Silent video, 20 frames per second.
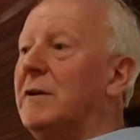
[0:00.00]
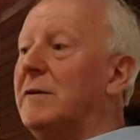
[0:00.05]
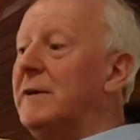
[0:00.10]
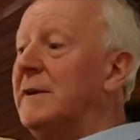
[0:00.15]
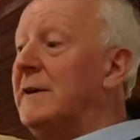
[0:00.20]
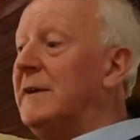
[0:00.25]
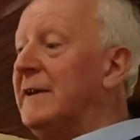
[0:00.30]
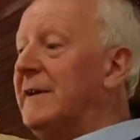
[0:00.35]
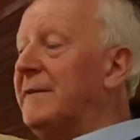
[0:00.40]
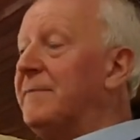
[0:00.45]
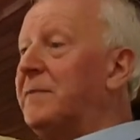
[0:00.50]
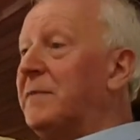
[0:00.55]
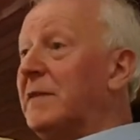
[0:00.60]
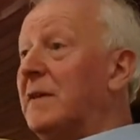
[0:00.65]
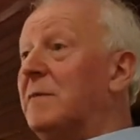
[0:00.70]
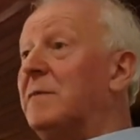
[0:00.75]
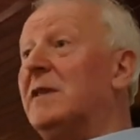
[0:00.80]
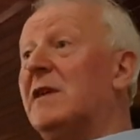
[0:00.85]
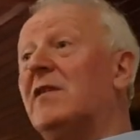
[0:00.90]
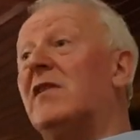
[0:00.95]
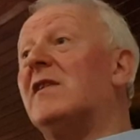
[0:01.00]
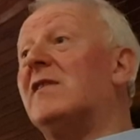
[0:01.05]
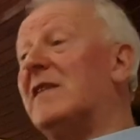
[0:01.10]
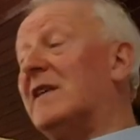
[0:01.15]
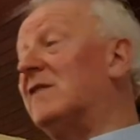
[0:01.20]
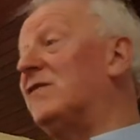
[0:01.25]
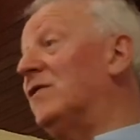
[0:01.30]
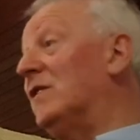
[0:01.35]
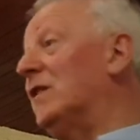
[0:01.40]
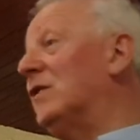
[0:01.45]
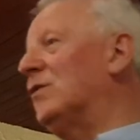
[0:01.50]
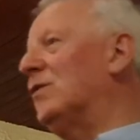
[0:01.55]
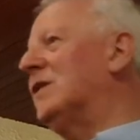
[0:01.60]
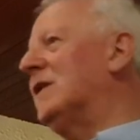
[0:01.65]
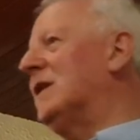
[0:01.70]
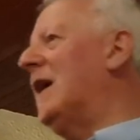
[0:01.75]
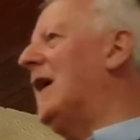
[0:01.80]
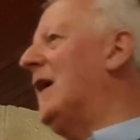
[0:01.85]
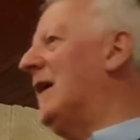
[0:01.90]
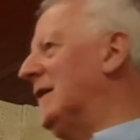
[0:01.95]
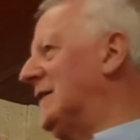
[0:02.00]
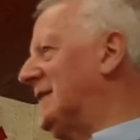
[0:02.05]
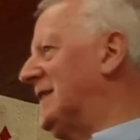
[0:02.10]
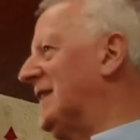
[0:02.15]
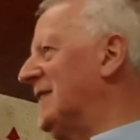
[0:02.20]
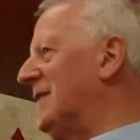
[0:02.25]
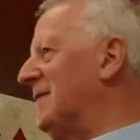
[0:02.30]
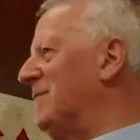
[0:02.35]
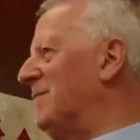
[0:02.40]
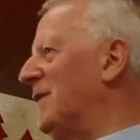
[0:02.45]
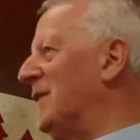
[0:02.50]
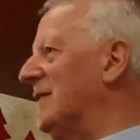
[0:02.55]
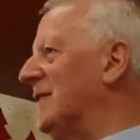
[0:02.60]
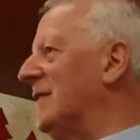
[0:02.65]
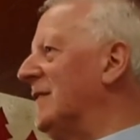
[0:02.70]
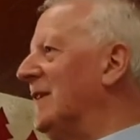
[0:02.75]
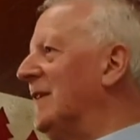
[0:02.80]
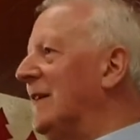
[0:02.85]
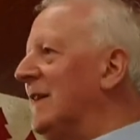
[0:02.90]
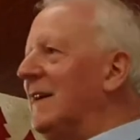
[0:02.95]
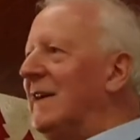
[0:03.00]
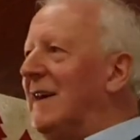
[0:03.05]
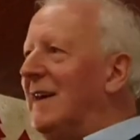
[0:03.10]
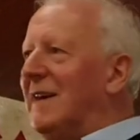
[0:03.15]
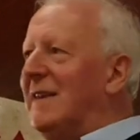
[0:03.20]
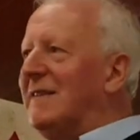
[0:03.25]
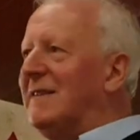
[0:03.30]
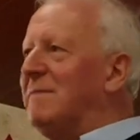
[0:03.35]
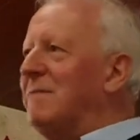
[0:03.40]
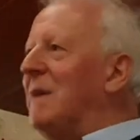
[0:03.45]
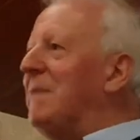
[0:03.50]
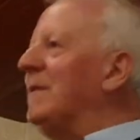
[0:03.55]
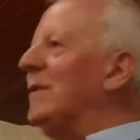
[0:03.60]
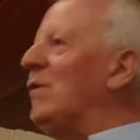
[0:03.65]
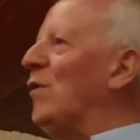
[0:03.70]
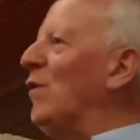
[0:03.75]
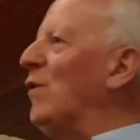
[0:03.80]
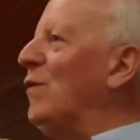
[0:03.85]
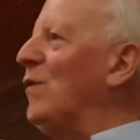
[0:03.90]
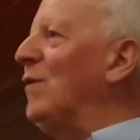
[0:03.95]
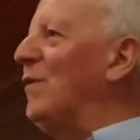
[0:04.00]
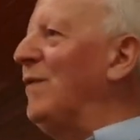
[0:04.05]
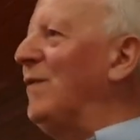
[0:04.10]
I mean, this is a really good cask, but it's maybe not